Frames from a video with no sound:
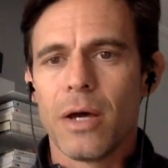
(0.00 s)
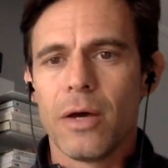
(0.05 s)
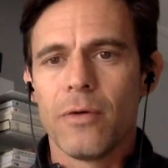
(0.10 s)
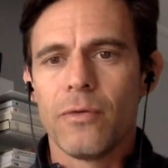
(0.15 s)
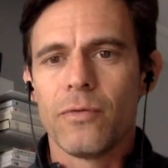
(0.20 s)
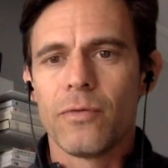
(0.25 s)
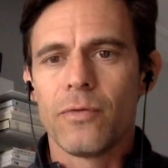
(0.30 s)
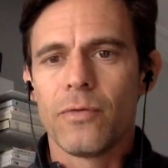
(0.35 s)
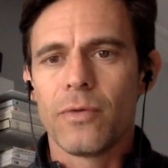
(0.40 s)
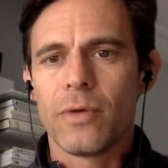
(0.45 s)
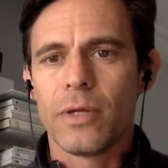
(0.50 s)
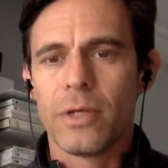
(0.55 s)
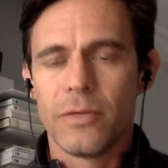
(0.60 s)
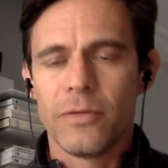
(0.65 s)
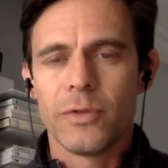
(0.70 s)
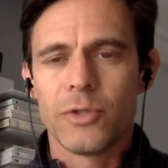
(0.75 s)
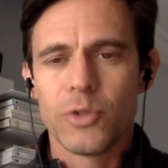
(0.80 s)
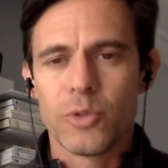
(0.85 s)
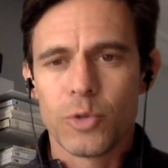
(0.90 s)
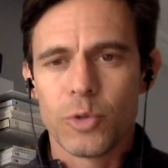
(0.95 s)
of
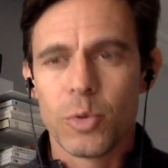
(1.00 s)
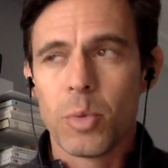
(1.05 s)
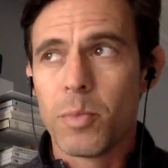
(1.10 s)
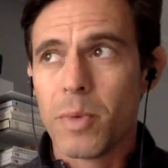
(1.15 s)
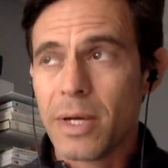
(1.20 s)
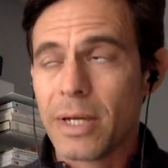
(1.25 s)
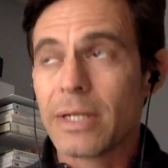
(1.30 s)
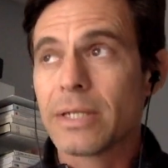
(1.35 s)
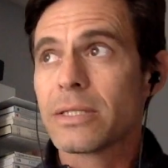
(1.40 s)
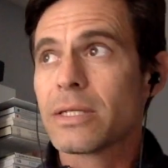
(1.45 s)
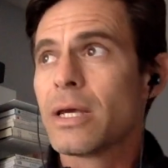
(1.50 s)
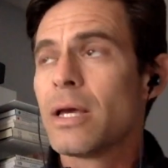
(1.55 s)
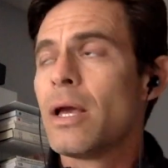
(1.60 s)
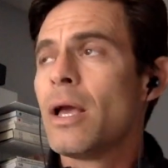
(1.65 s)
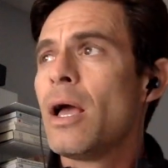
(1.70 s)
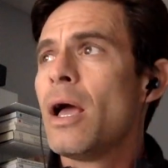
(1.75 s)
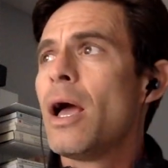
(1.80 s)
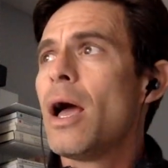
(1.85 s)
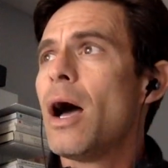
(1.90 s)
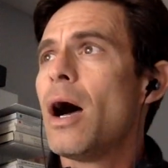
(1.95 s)
individual human beings,
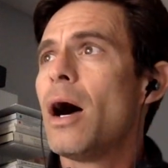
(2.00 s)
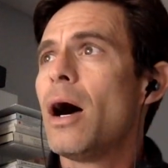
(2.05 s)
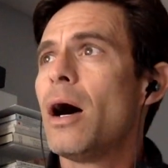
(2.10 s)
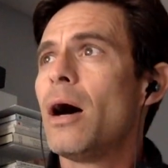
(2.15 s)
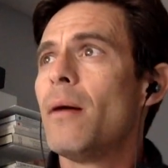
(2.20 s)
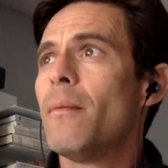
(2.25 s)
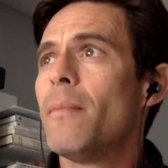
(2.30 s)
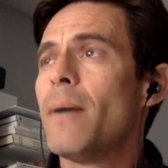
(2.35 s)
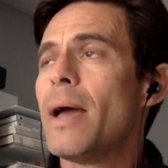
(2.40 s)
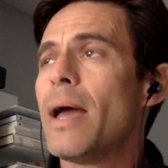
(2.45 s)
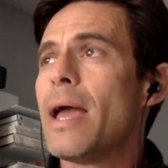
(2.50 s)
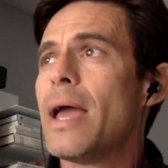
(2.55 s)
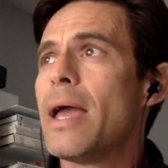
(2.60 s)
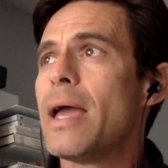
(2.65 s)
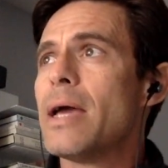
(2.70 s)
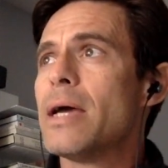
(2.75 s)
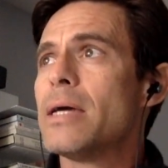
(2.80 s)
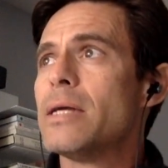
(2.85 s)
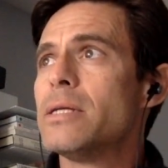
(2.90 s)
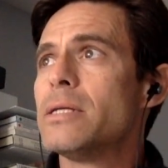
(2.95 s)
um,
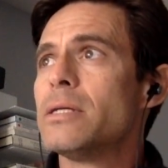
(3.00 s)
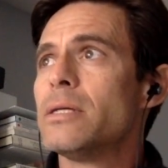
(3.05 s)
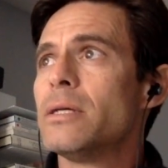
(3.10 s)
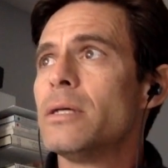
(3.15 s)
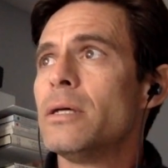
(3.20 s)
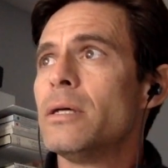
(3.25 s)
and